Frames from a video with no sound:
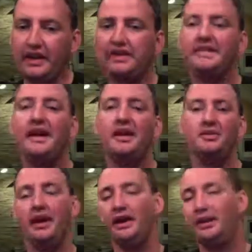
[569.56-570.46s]

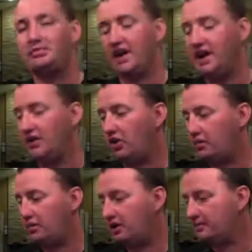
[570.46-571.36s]
Second random Shane
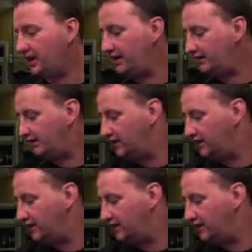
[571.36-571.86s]
hardware update.